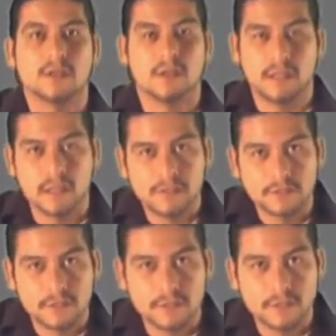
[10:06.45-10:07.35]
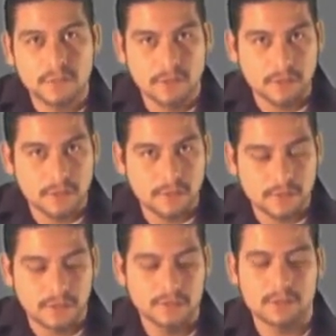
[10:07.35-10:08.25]
and then filled in with the riff.
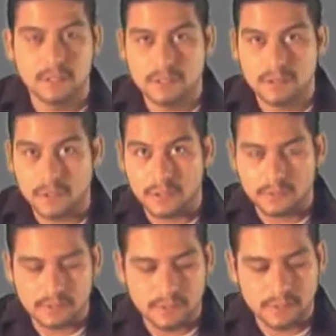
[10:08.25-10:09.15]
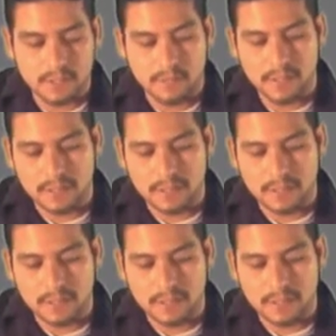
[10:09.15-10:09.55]
So this is what the riff is going to be.